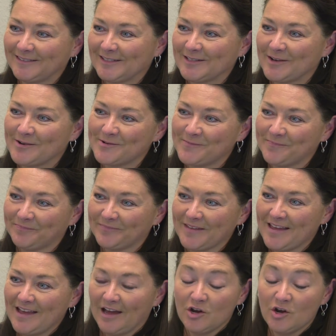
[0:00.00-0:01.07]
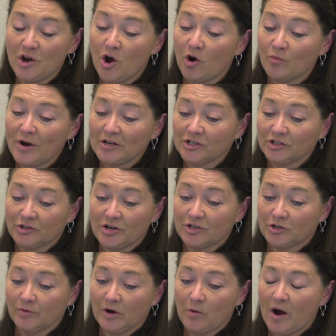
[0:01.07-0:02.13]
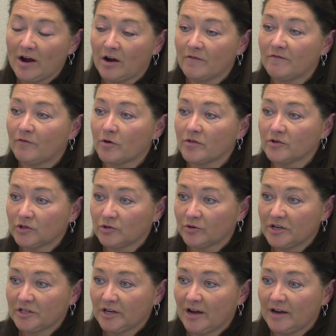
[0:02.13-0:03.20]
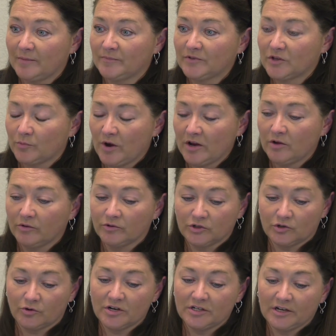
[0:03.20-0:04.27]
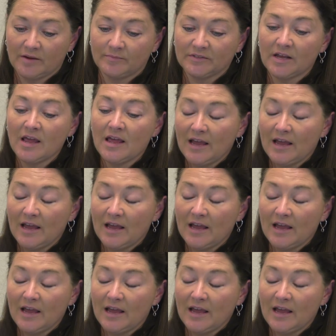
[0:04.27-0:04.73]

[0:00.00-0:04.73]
So, and no registration required for the story times, the regular story times,